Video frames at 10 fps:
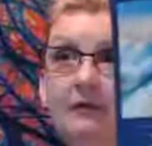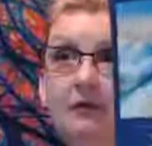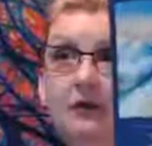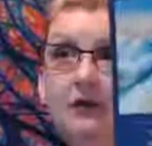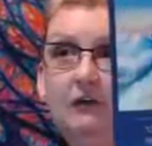
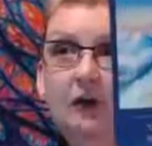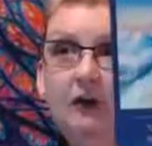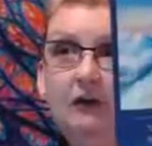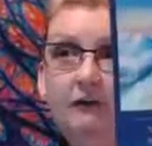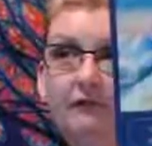doing a lot
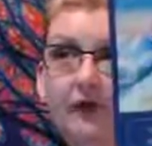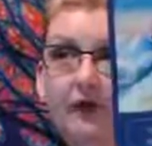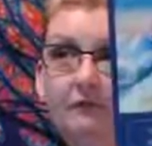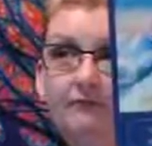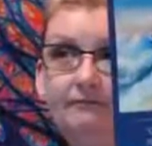
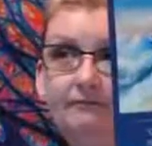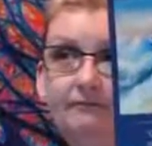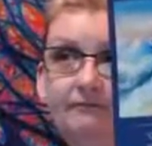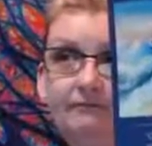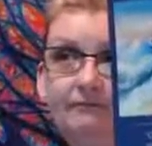of
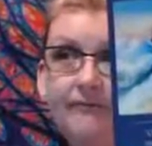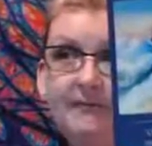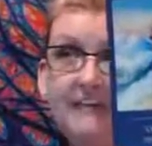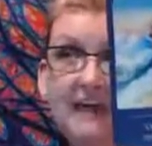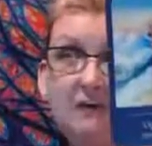
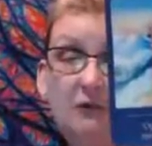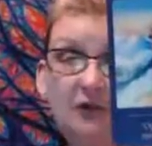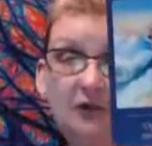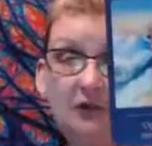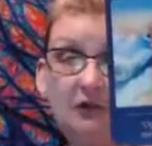staying
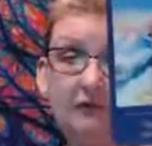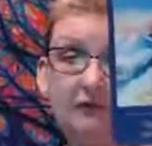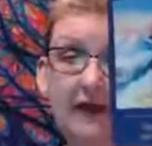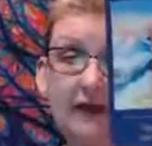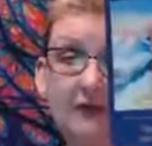with your
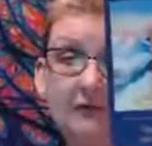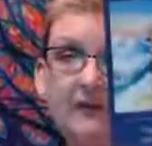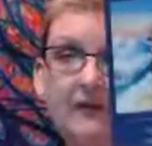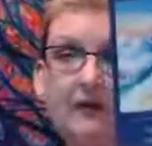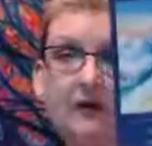
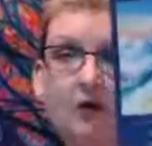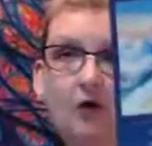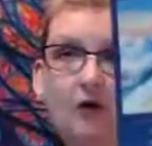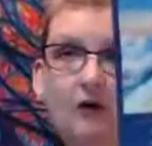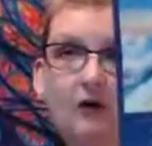family
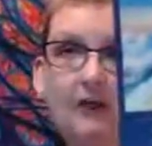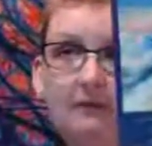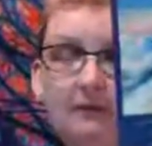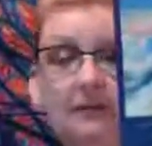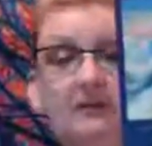or
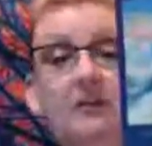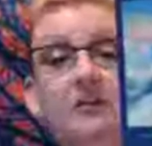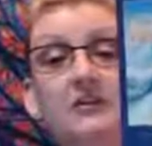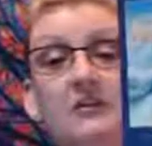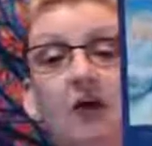keeping to
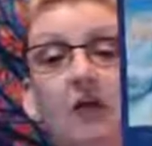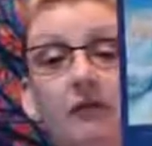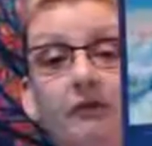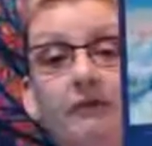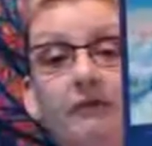yourself.